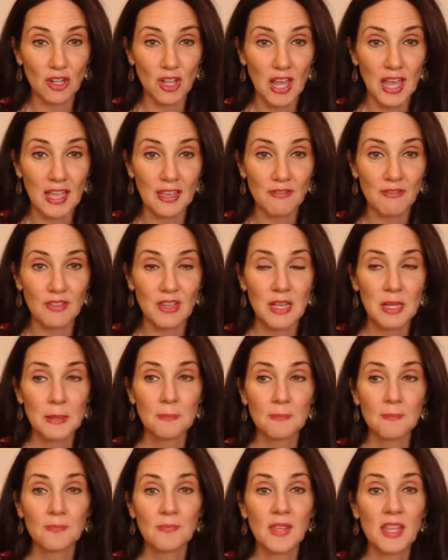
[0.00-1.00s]
life.
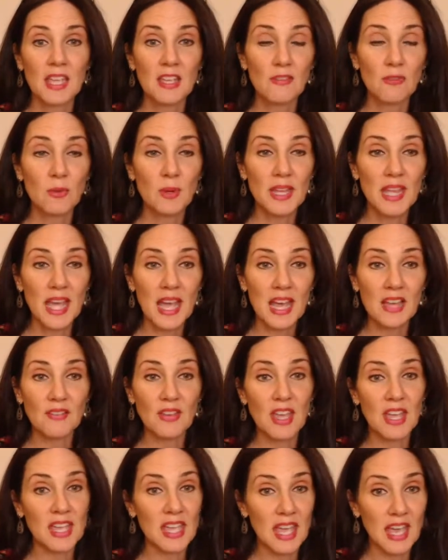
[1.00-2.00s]
If we have
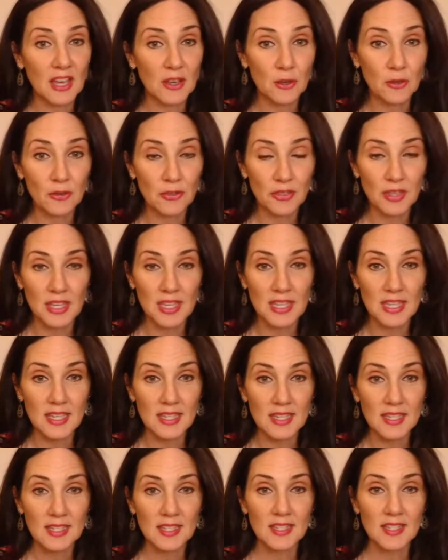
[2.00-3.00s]
a healthy
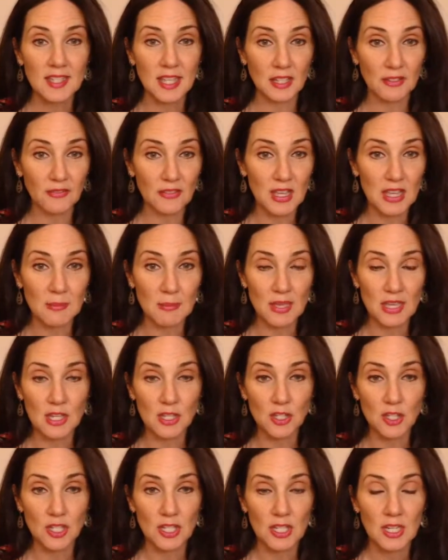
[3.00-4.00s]

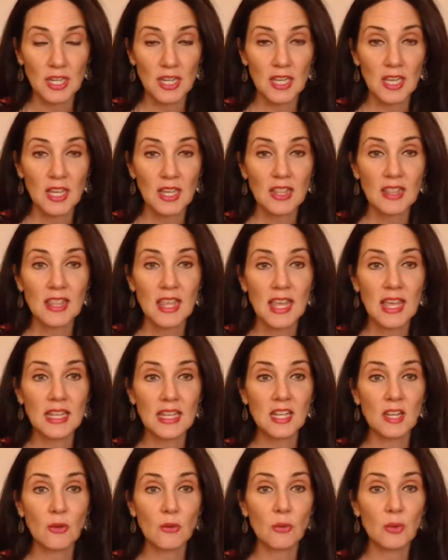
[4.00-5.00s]
self-image,
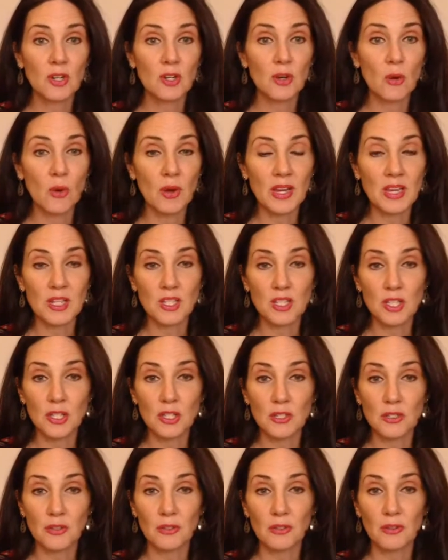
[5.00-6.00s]
then we're going
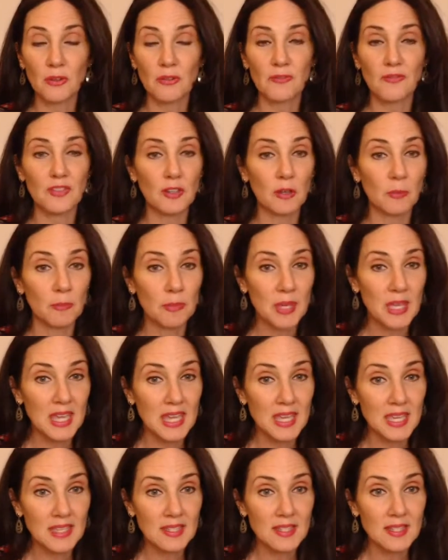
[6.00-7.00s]
to feel
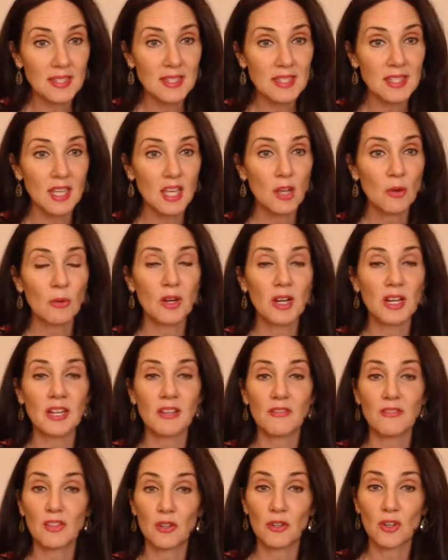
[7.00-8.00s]
peace, we're going to
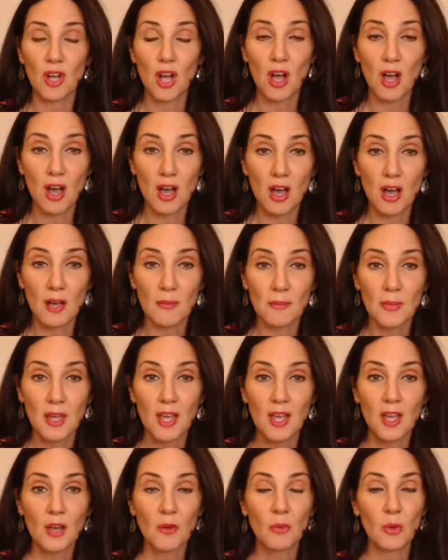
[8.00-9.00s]
feel calm,
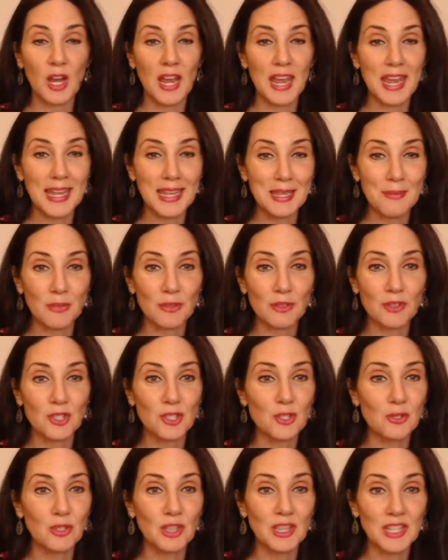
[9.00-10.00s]
we're able
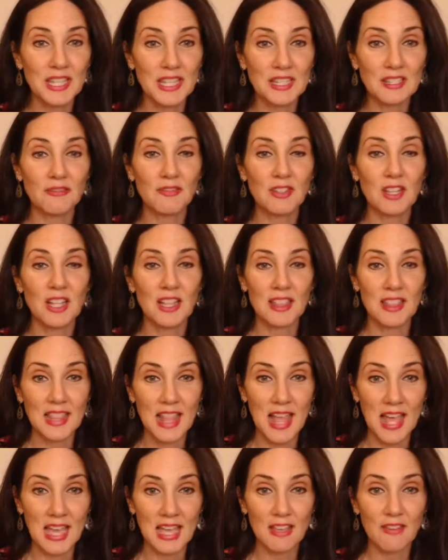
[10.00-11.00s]
to live
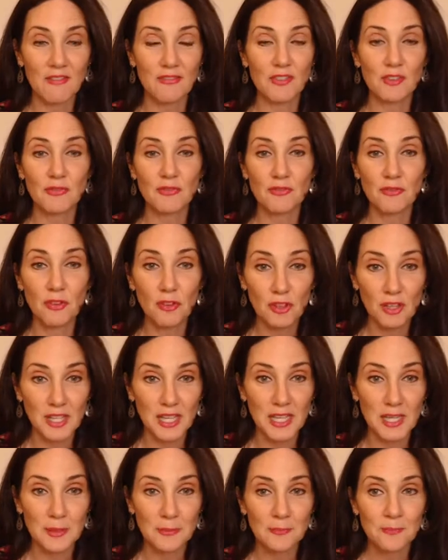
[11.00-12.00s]
life
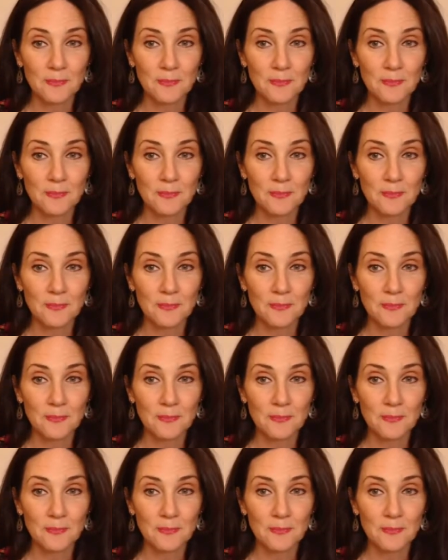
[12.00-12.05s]
fully.